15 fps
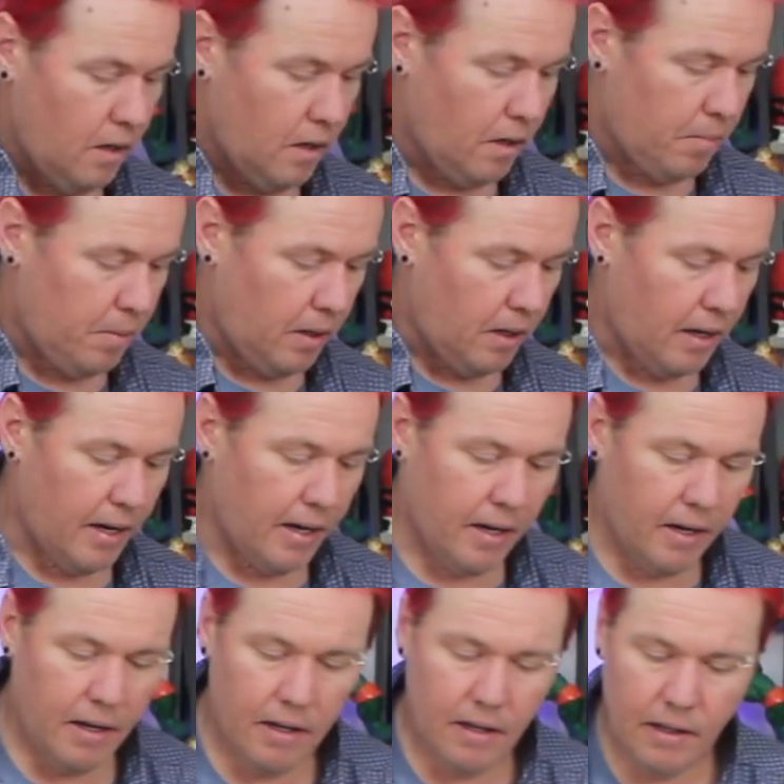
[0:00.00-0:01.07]
Apply
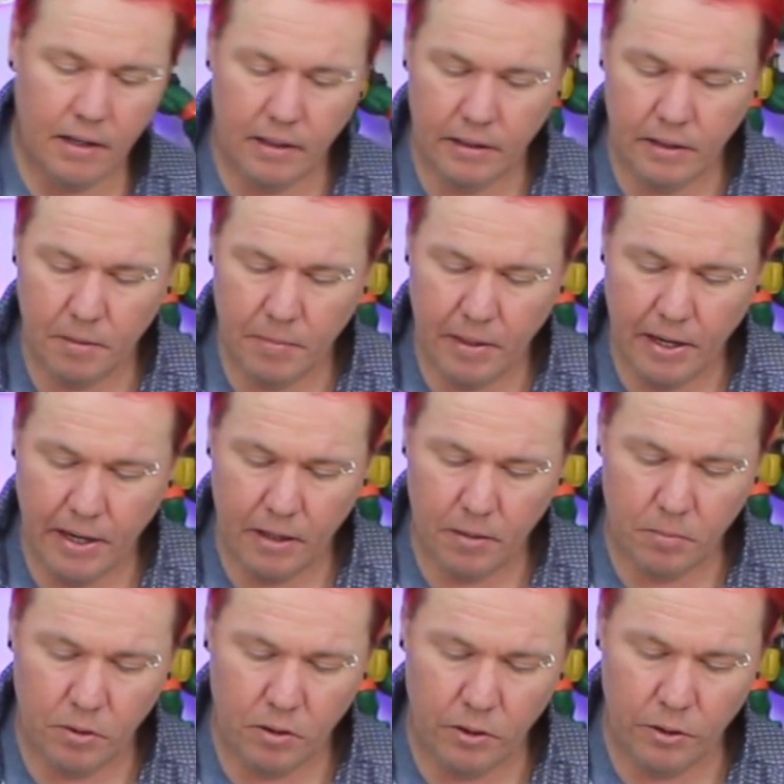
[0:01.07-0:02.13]
a little bit of
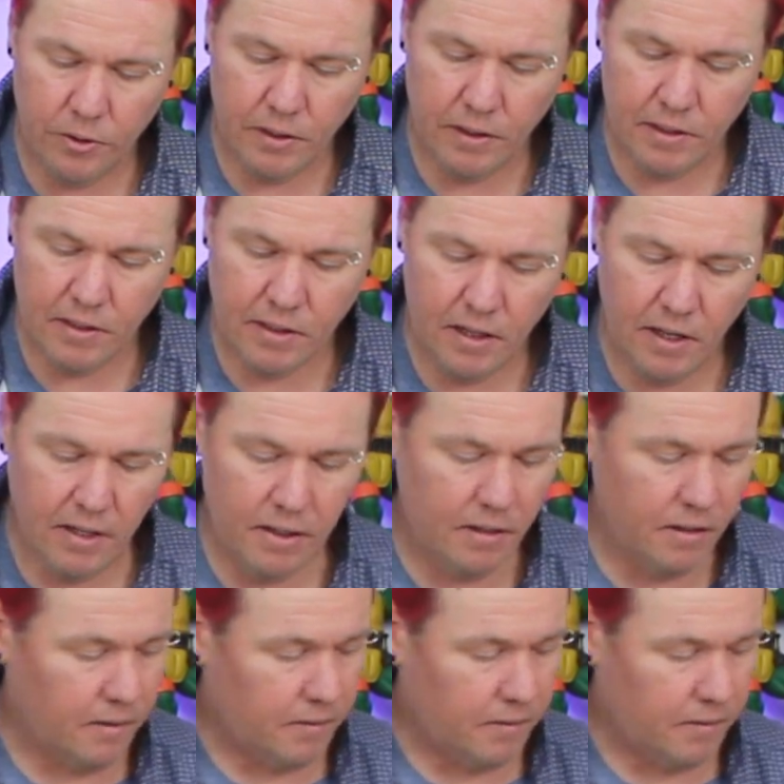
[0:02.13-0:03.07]
edible glue to this side